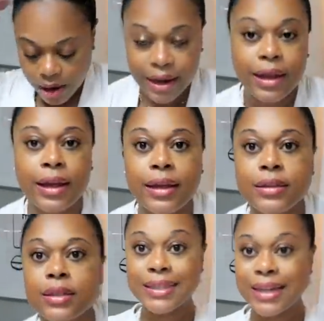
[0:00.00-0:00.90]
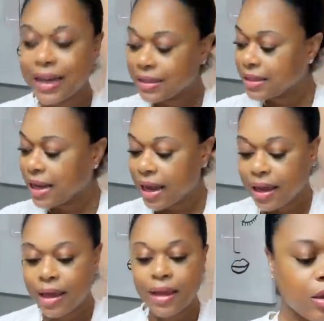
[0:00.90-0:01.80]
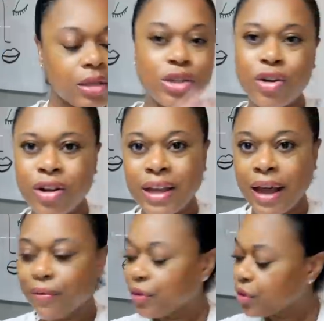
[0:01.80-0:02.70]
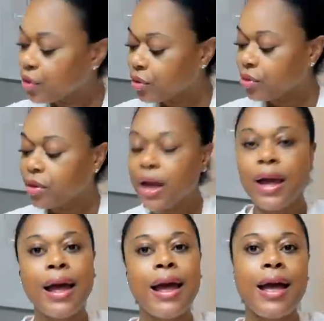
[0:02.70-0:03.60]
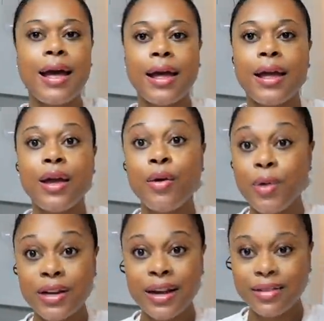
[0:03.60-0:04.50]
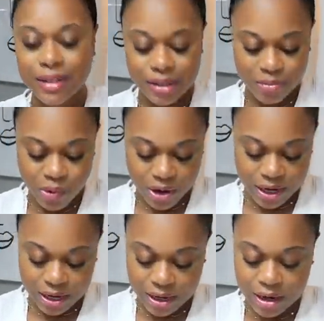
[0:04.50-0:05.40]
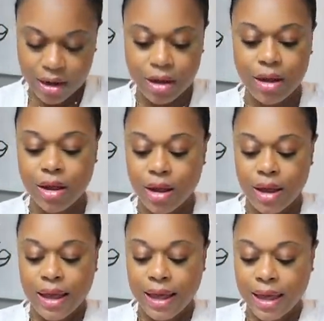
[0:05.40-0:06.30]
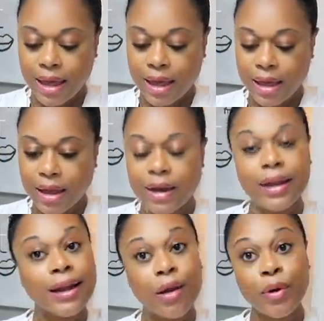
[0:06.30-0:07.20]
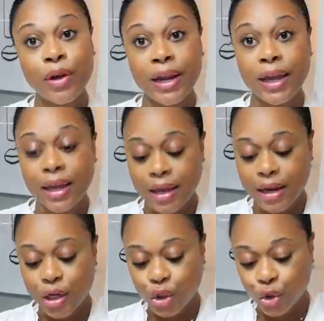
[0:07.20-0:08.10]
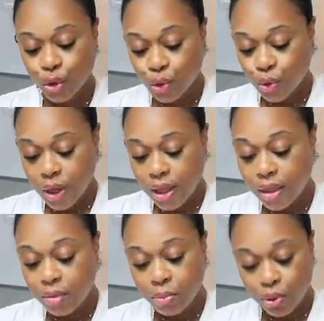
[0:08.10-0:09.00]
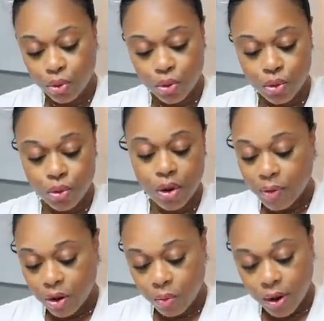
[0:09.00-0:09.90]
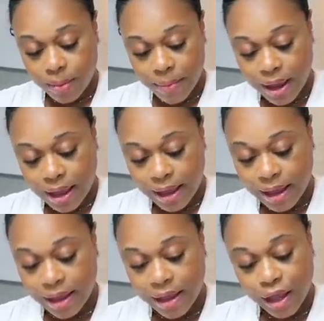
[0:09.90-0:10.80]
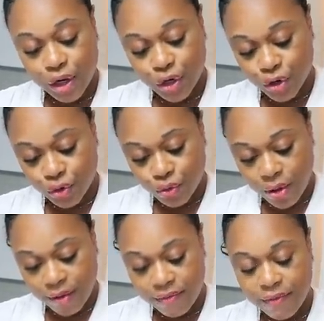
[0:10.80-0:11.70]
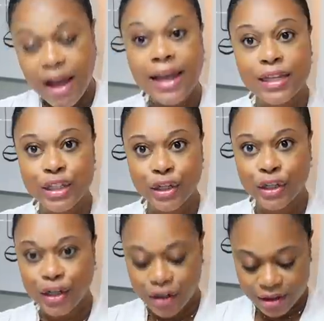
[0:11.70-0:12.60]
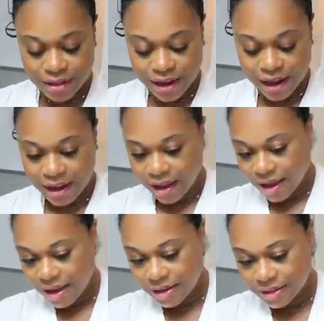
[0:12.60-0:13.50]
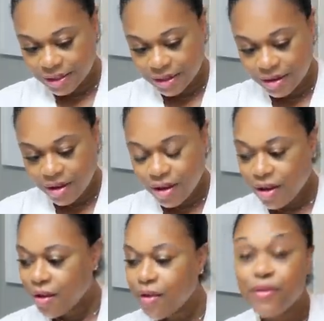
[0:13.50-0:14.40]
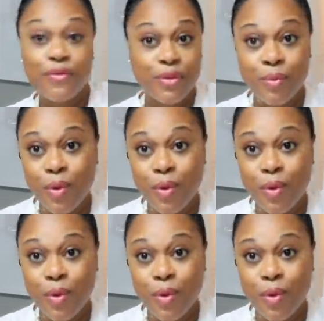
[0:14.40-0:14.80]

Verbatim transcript: right guys, the next day, it's early afternoon. I worked out this morning and now we're gonna head to the pool. I'm gonna wear my new visor that I got from